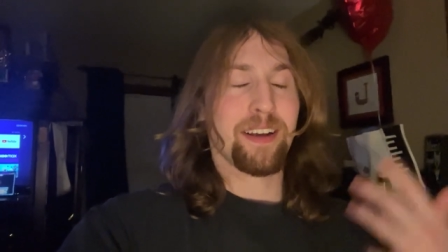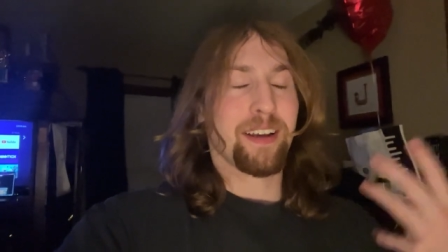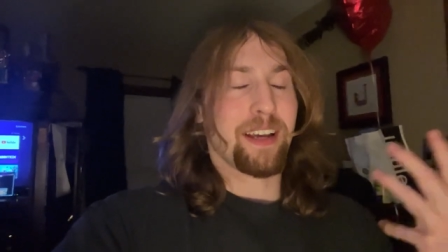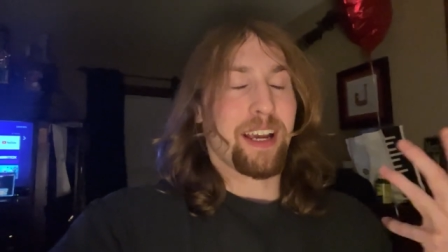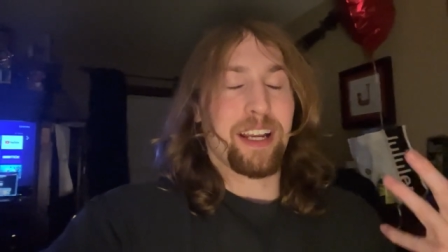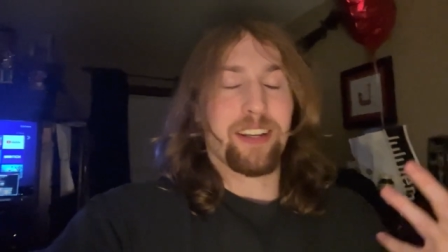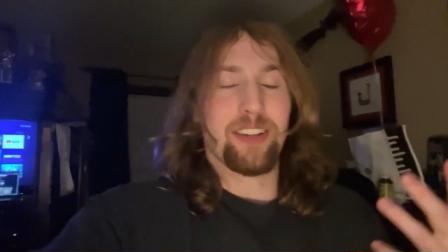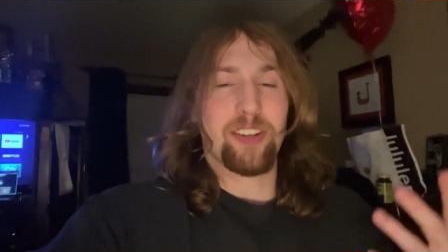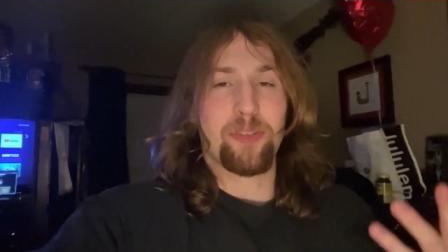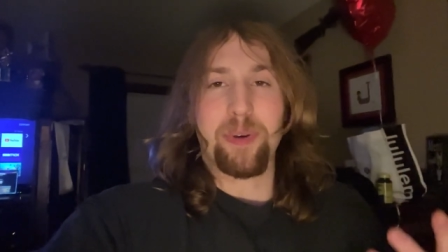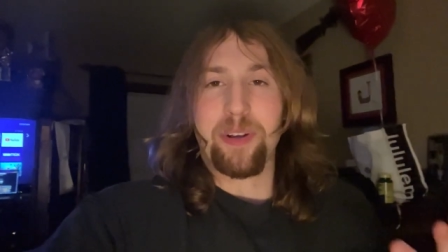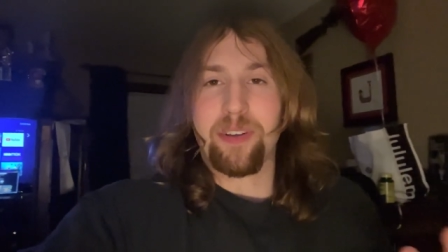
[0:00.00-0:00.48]

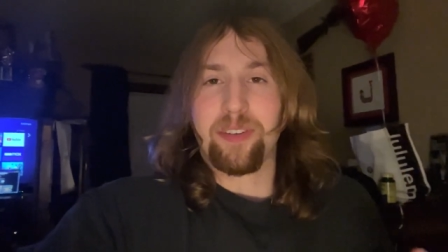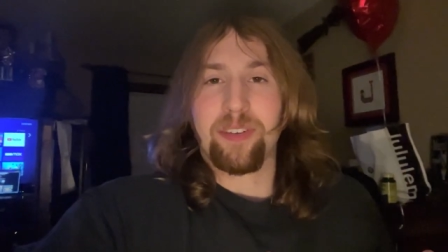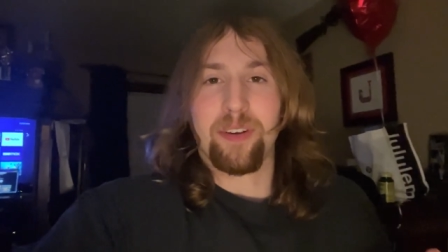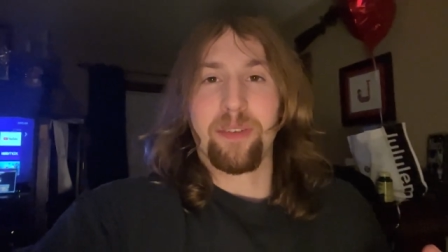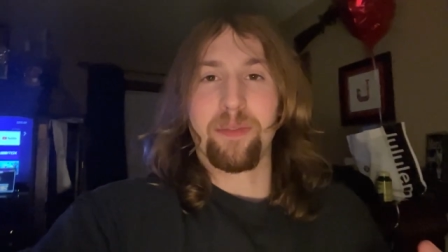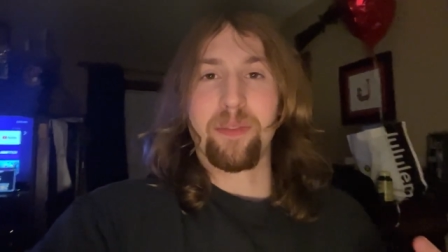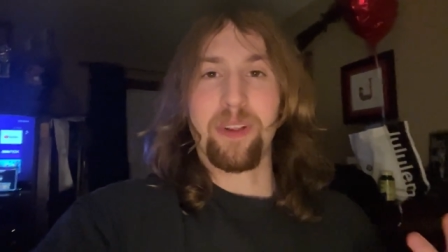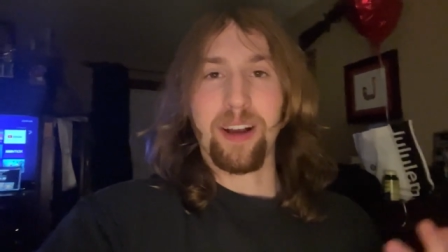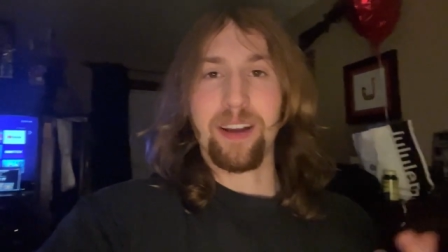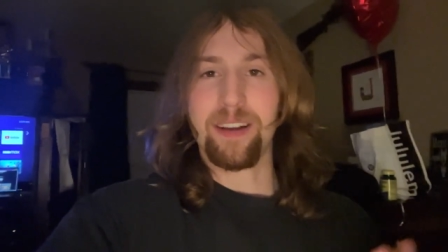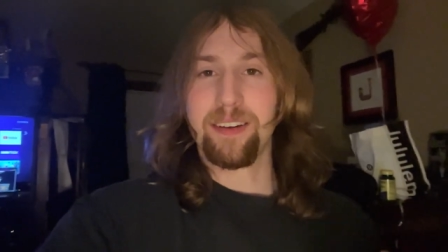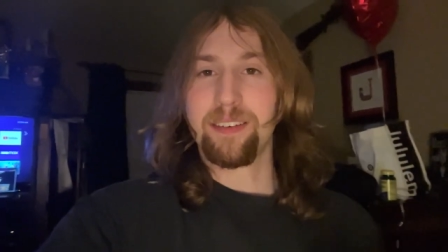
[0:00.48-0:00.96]
And just be
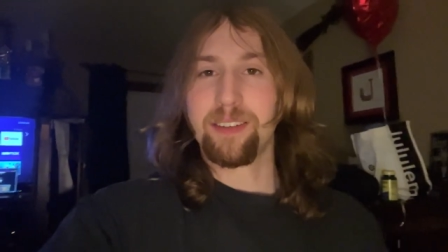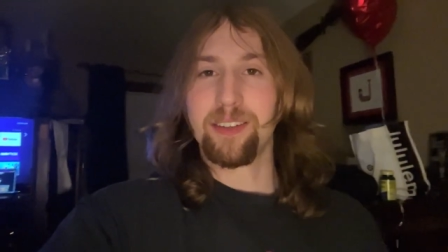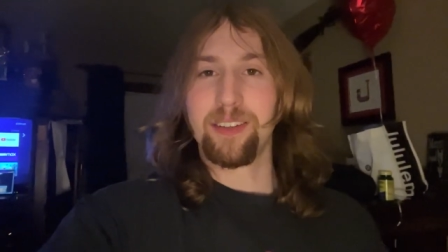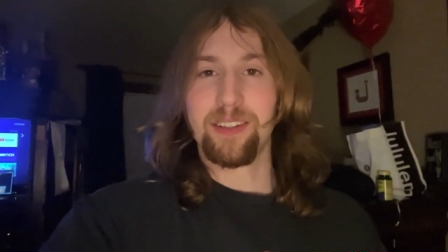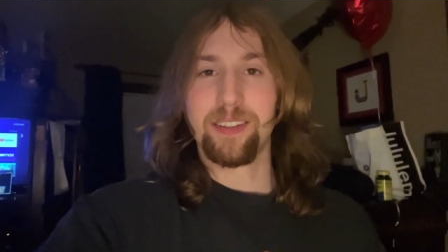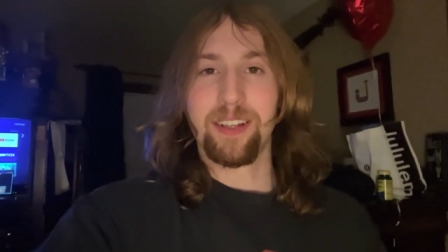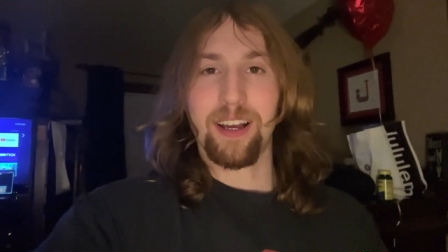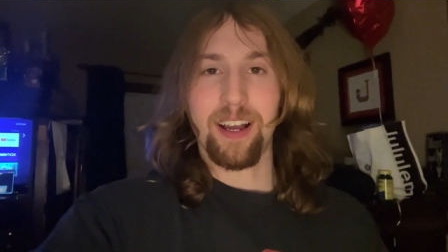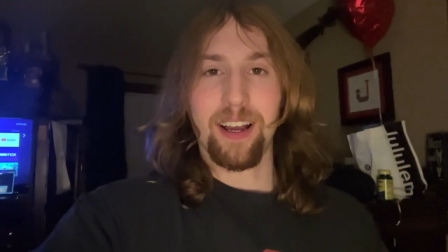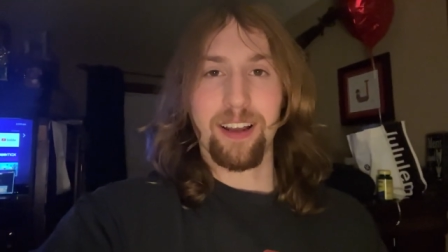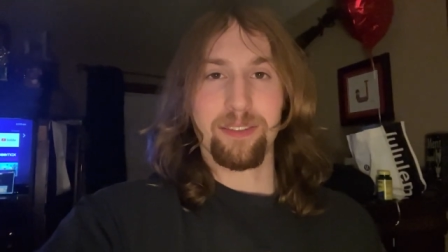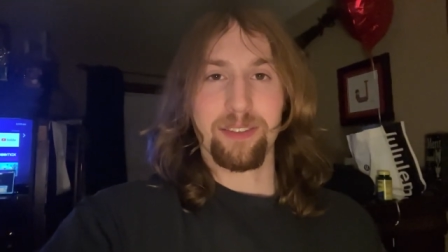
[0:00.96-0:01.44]
some, like, good
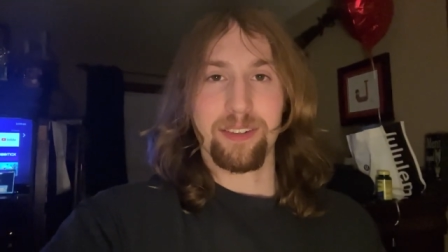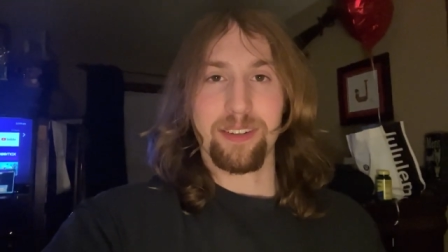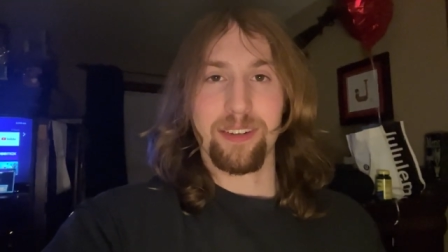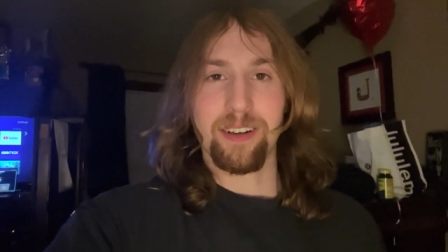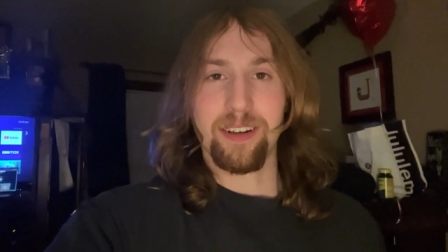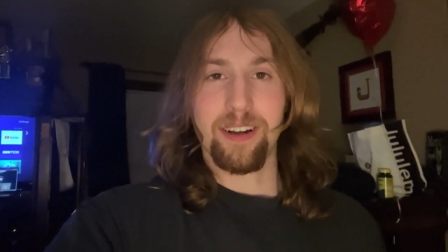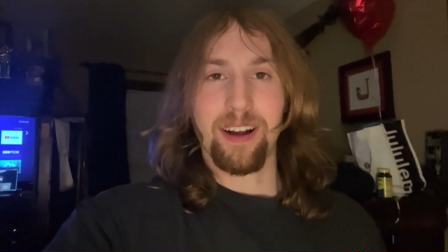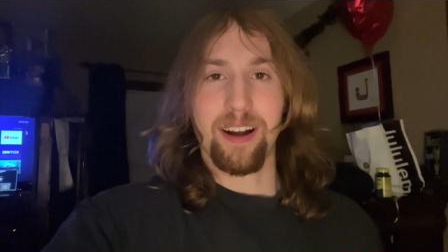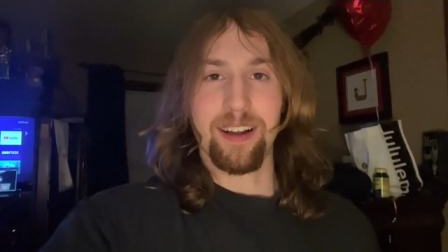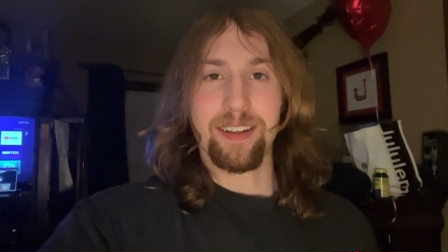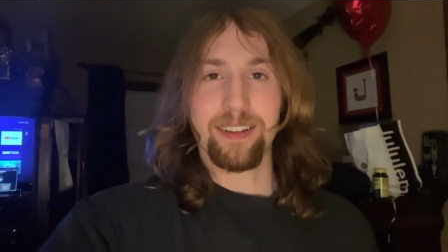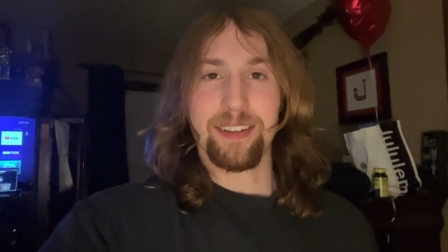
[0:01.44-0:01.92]
times, good
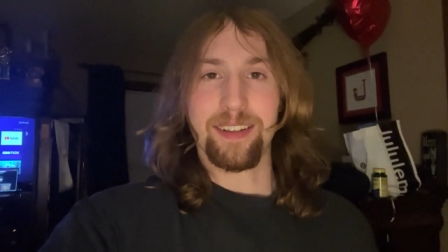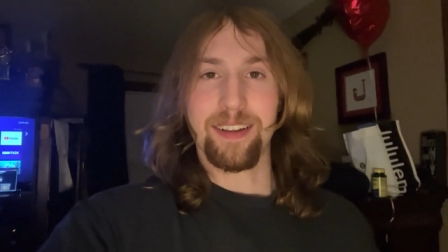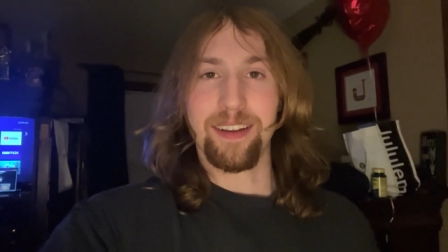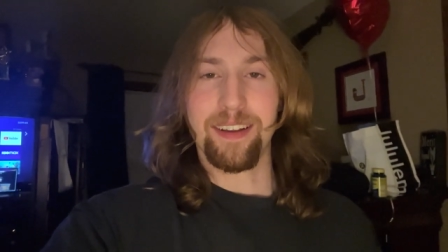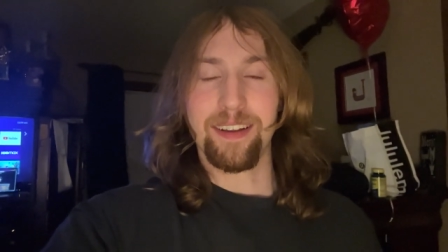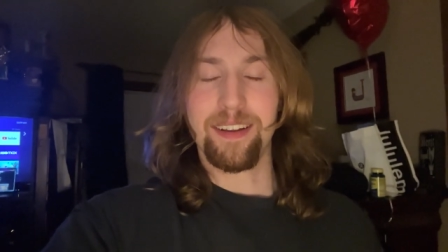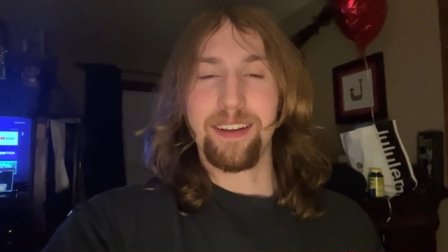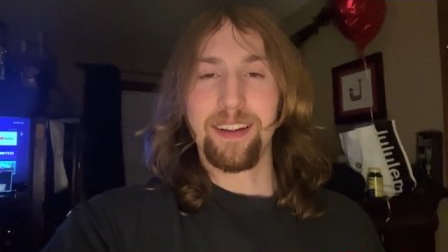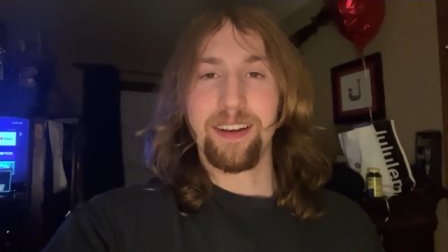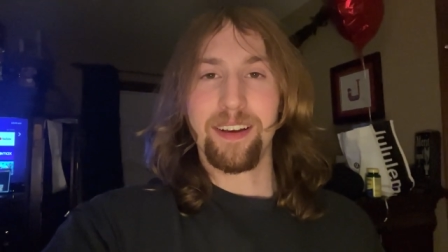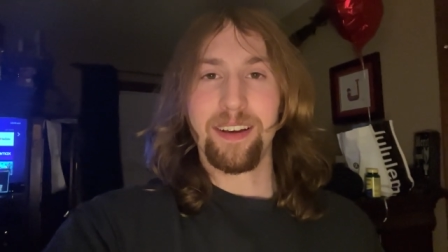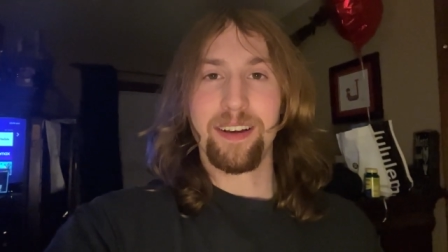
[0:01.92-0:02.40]

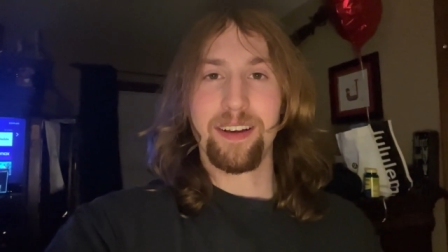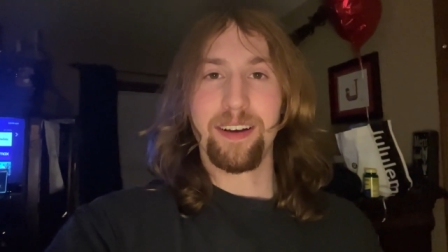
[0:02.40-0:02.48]
content.